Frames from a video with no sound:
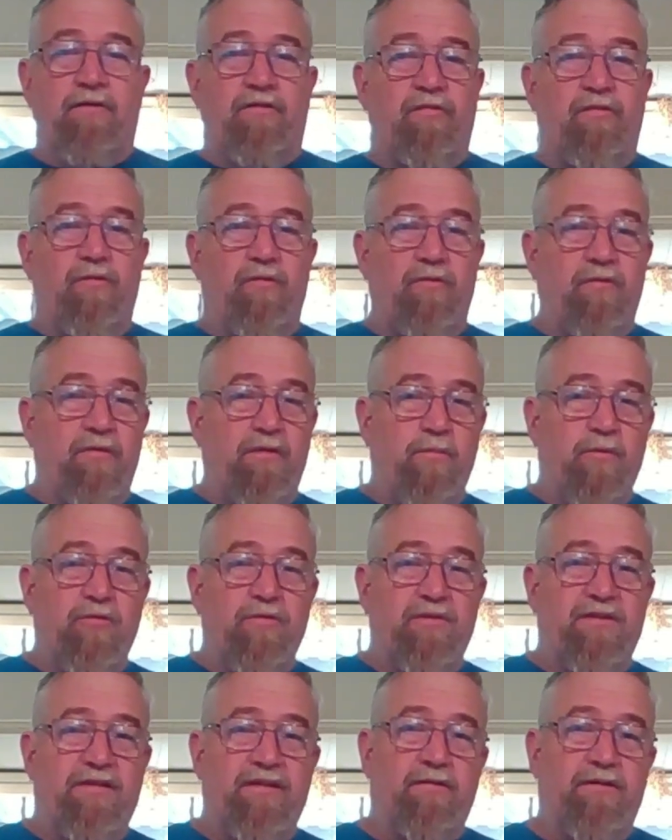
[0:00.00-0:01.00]
to the
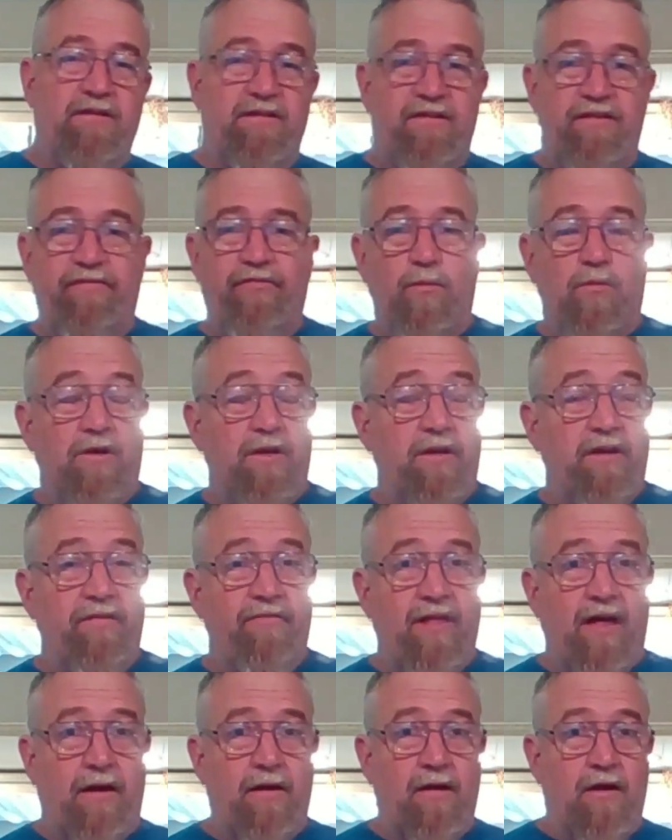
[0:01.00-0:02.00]
book series if you want to give
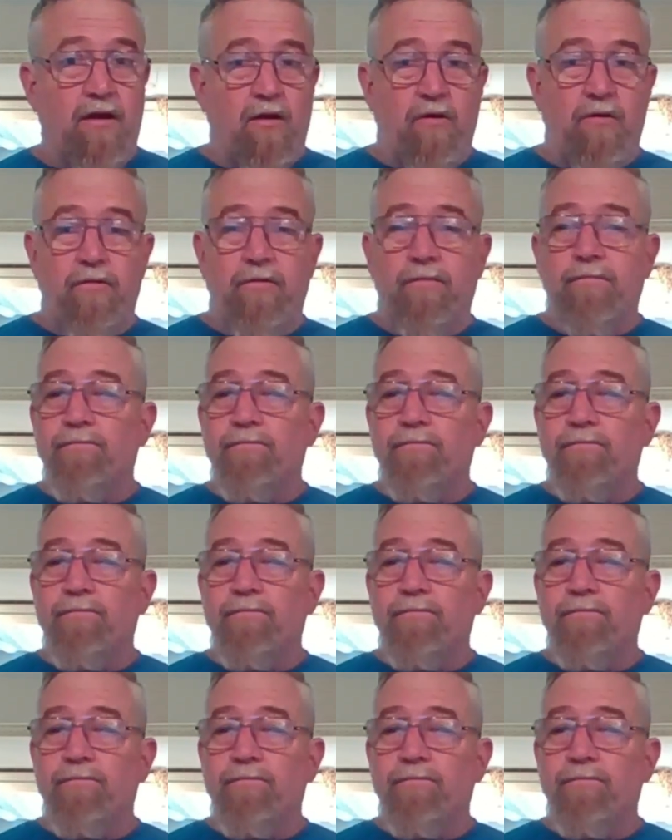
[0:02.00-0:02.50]
that a go.